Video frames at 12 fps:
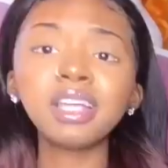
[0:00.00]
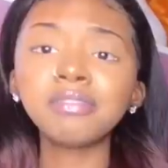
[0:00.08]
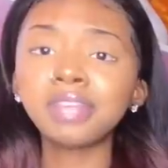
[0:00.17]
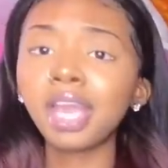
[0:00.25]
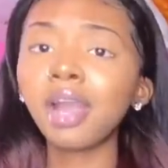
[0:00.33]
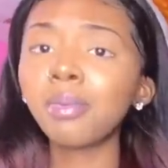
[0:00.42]

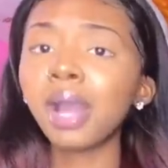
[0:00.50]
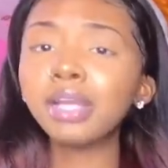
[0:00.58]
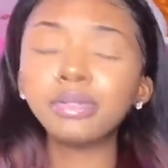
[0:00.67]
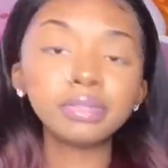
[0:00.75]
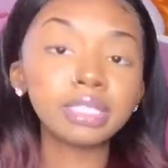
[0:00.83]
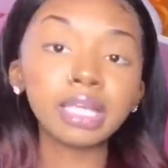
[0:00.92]
Stuff
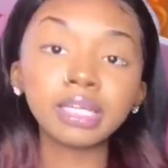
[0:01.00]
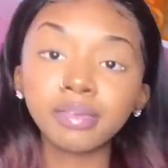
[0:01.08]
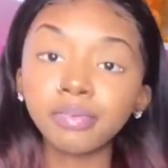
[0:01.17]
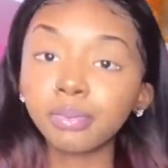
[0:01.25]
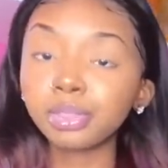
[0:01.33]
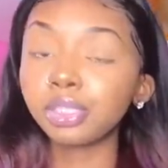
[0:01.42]
DIY, do something
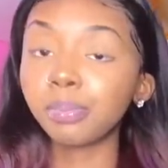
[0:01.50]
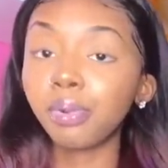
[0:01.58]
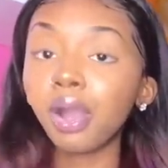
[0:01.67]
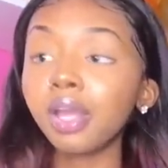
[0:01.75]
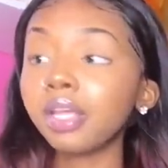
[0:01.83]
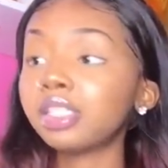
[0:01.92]
different with your
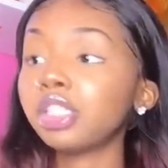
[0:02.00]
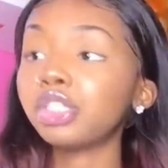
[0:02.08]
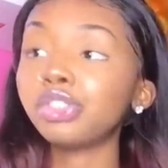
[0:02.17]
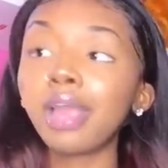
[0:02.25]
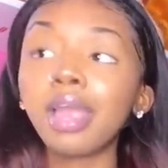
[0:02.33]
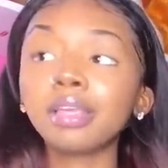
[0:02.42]
products to
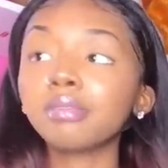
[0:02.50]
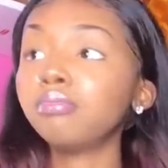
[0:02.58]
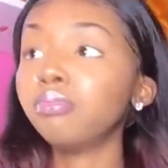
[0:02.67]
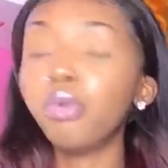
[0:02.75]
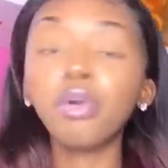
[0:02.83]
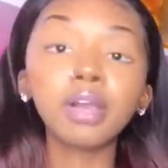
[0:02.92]

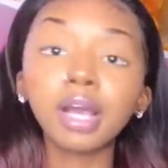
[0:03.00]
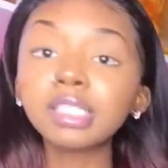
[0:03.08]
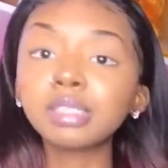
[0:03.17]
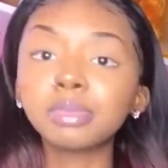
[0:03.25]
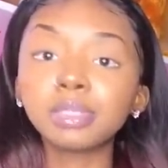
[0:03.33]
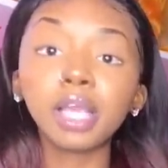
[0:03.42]
attract more
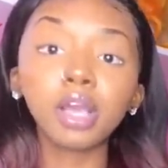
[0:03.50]
customers.